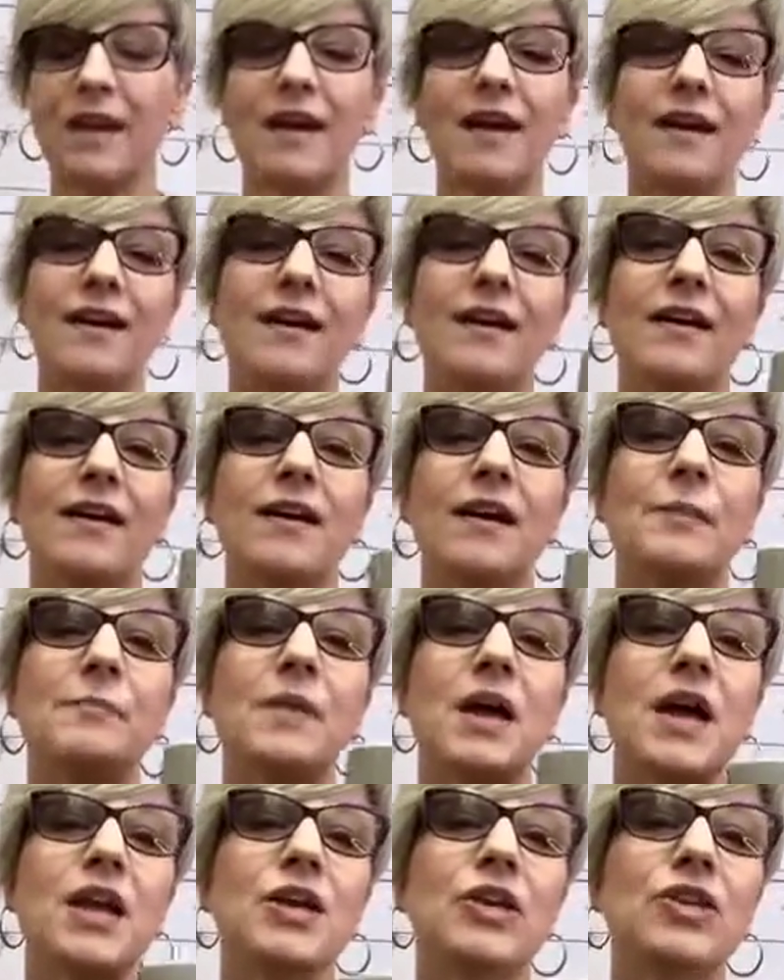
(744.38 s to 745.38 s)

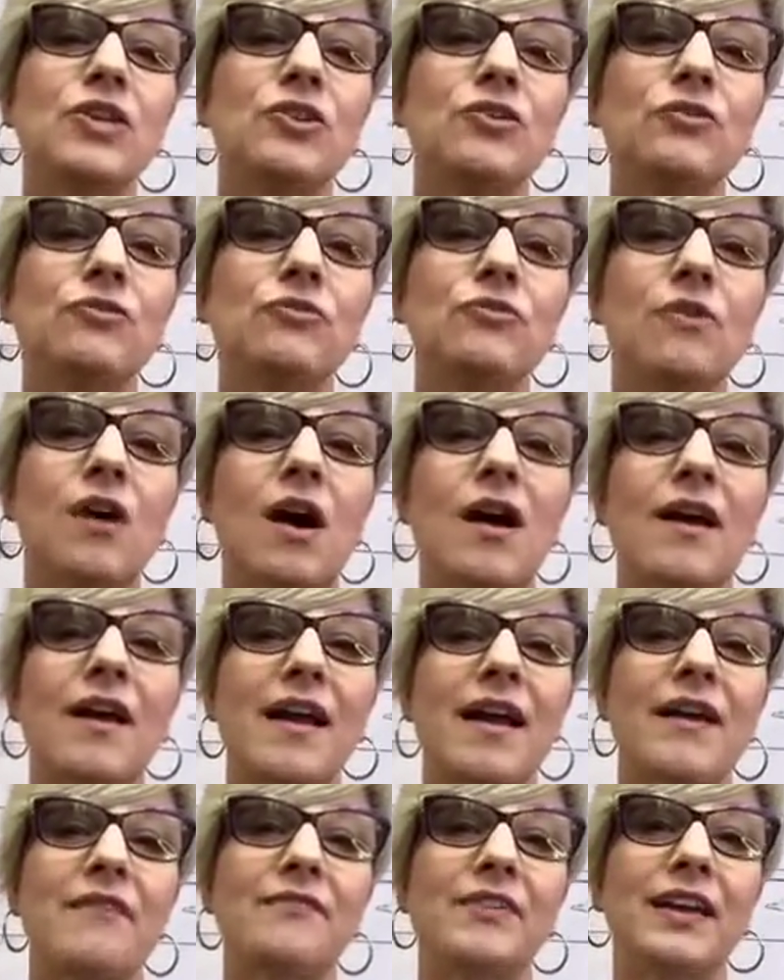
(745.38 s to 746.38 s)
um, you are
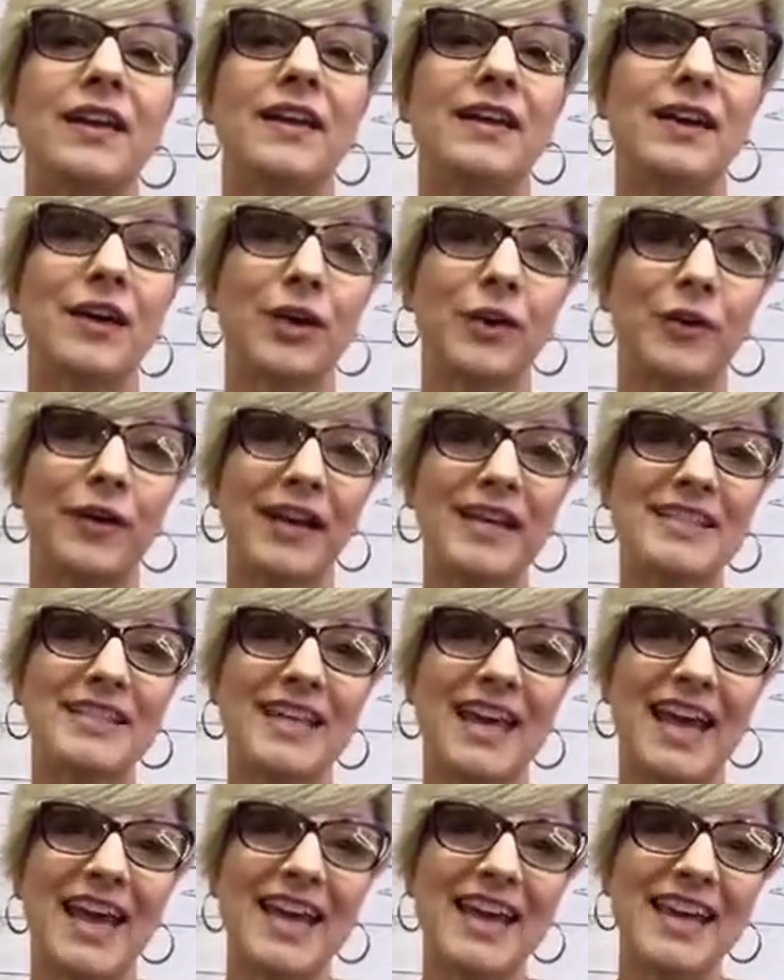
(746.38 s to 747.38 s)
having a great
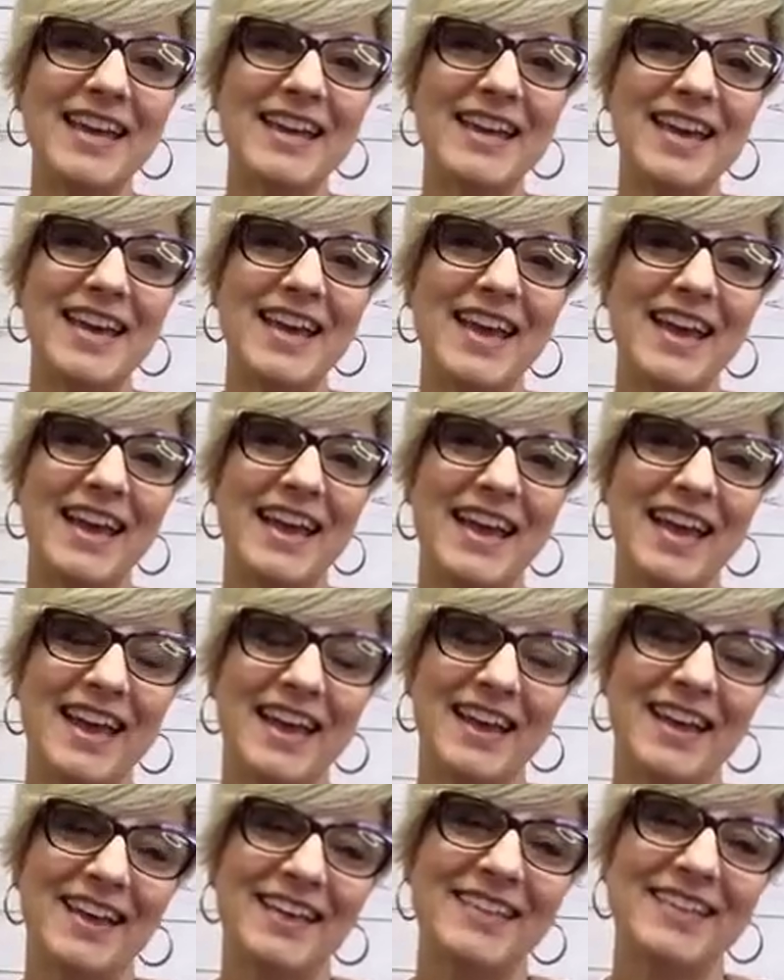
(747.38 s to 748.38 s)
day
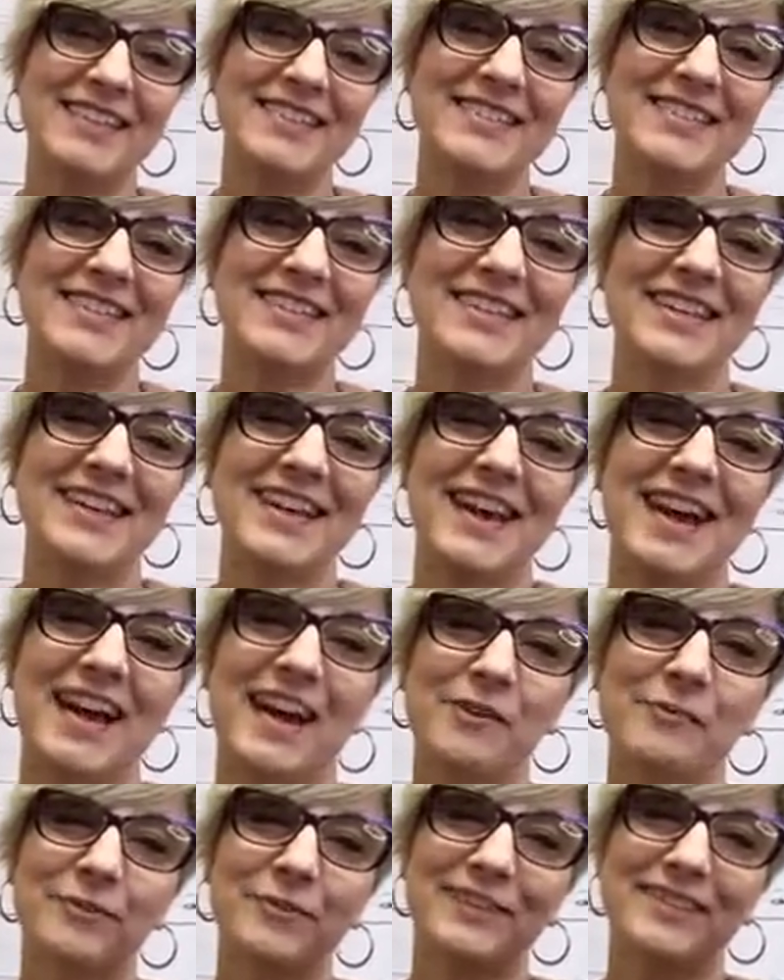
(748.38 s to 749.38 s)
and
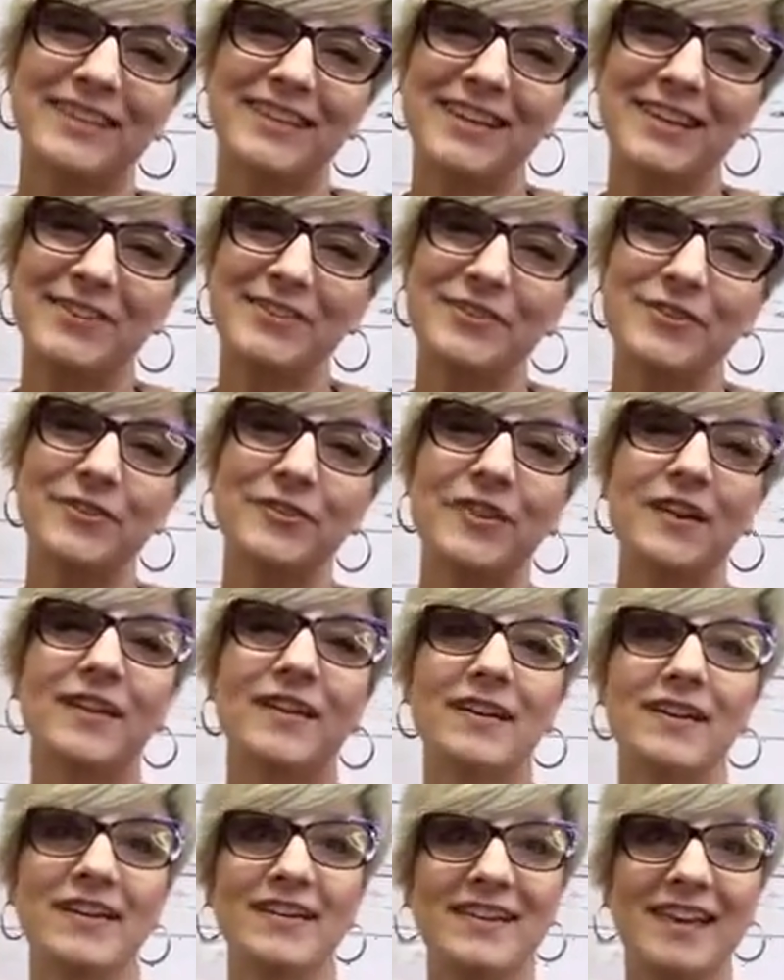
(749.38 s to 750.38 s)
I will see you
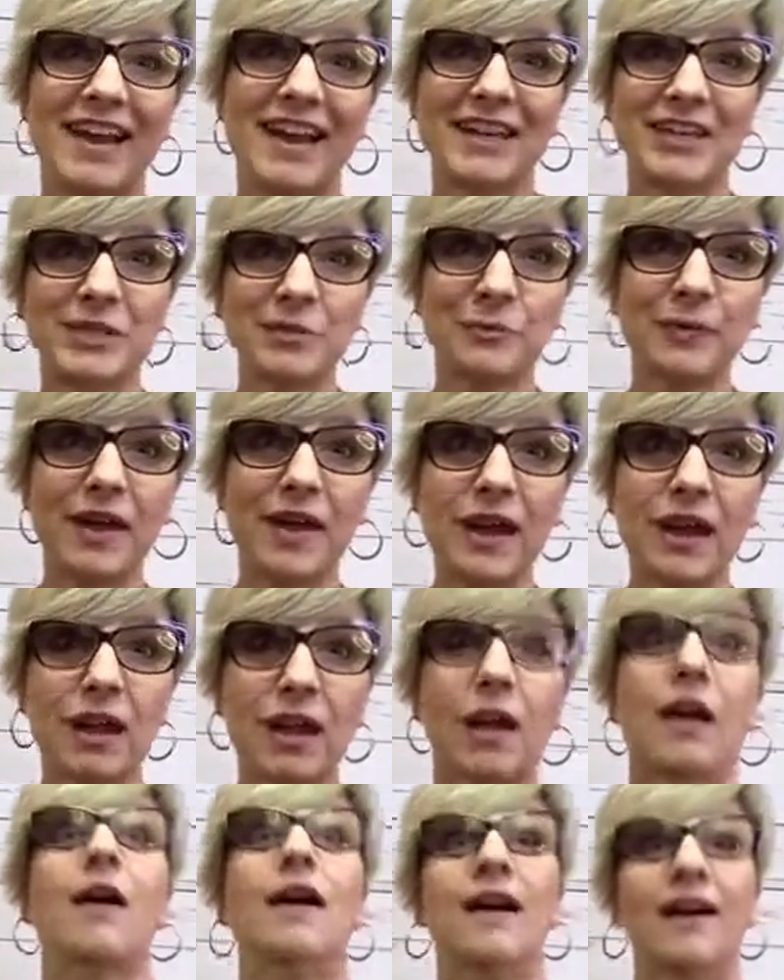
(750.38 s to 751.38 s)
next
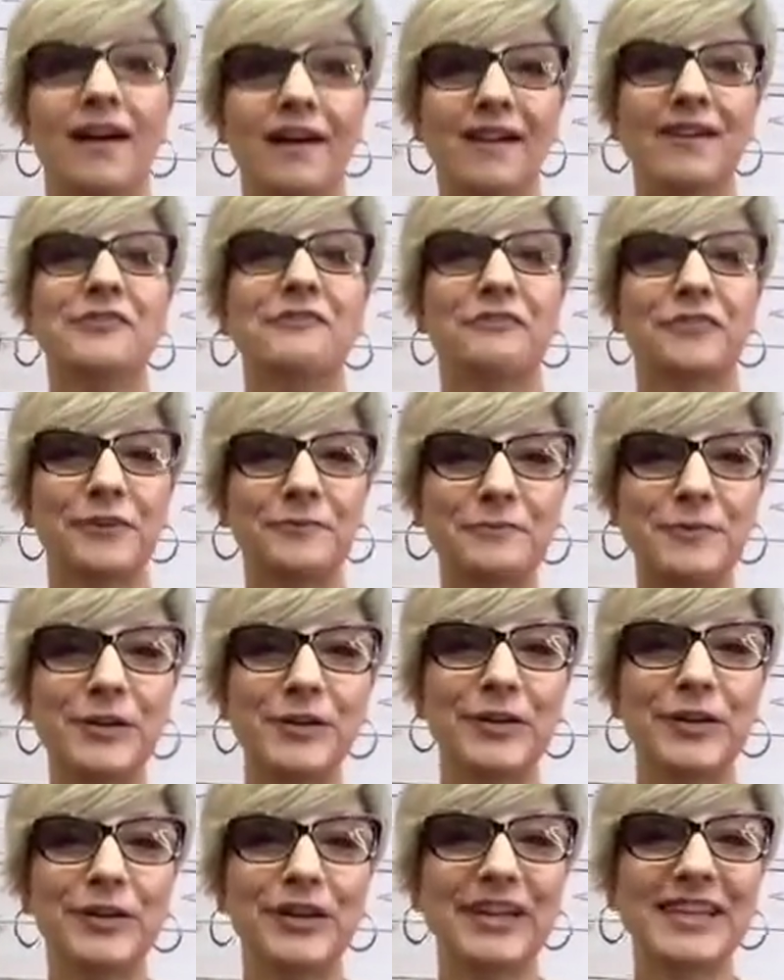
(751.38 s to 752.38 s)
week ah, from
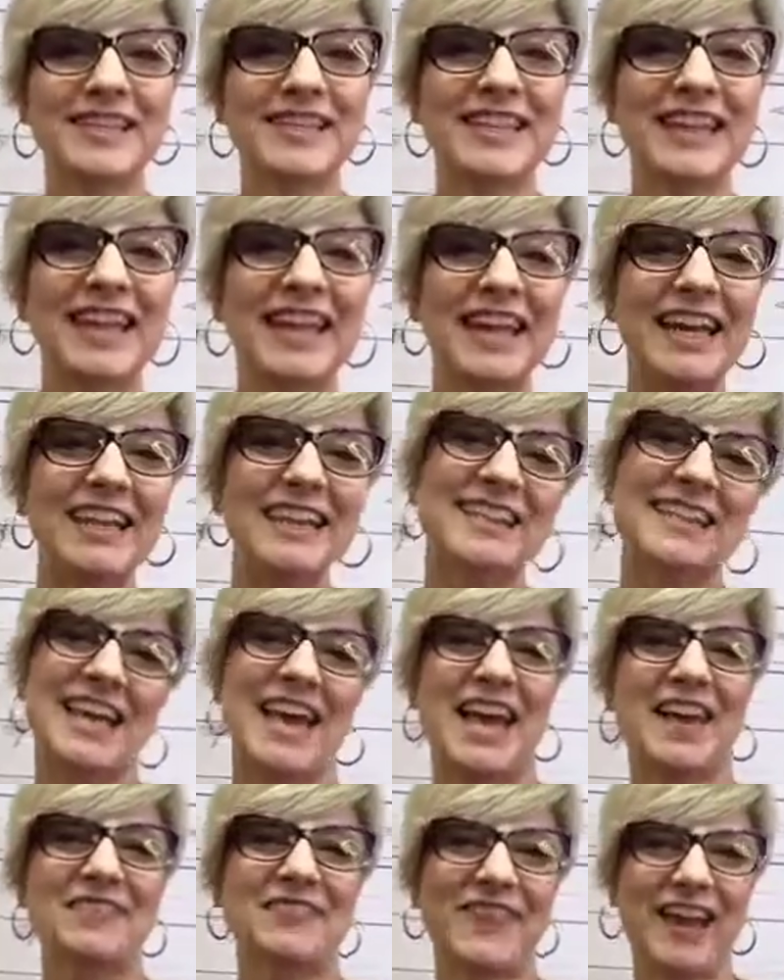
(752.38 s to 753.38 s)
New York City.
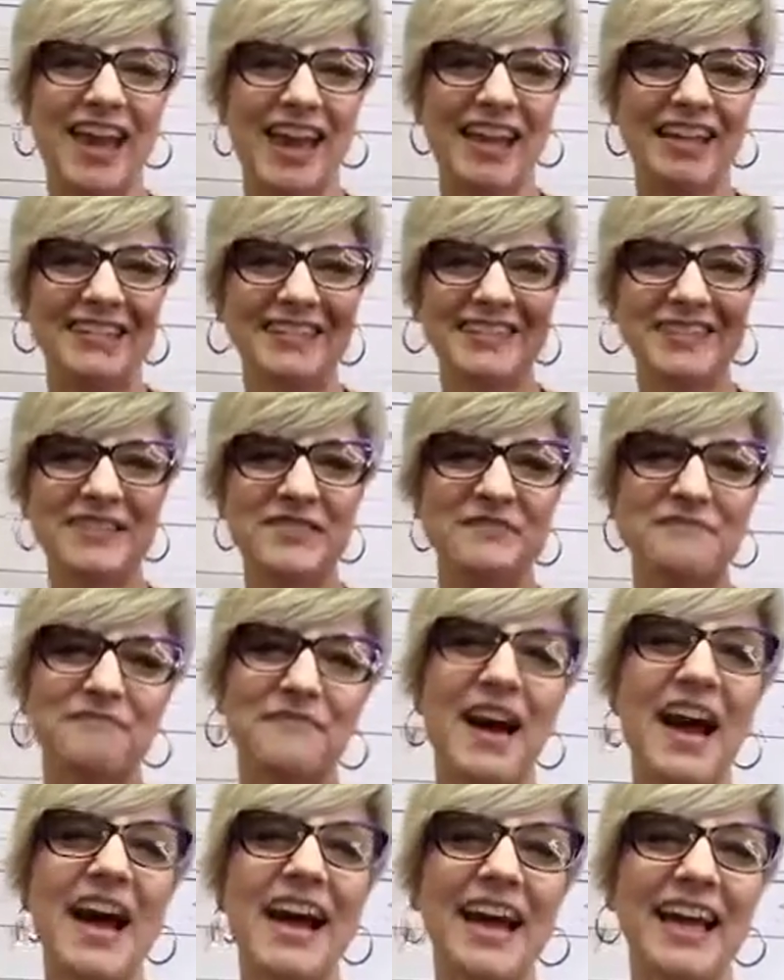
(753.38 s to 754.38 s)
Can't wait.
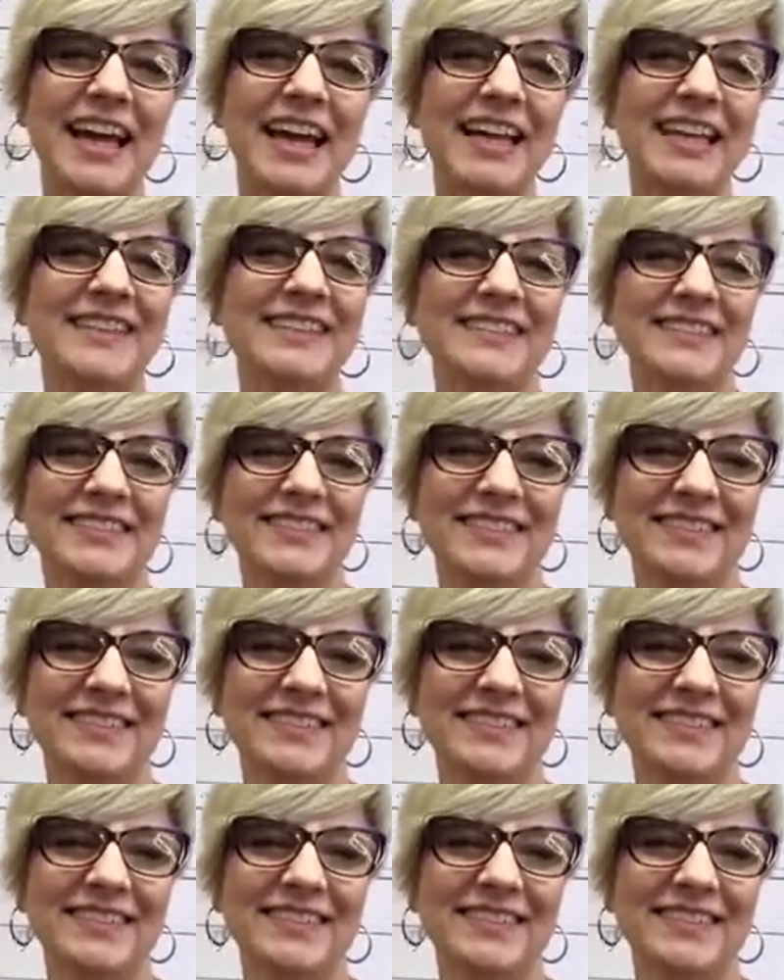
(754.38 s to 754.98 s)
Bye.